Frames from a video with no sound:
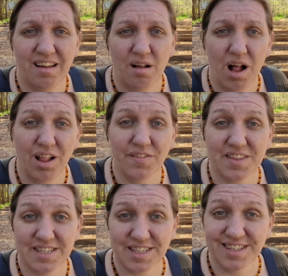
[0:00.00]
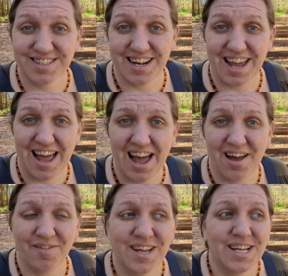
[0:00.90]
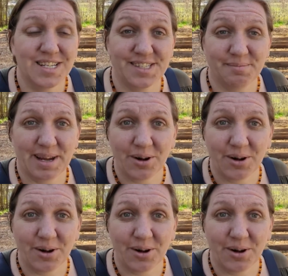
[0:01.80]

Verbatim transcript: all of the skills that I have to my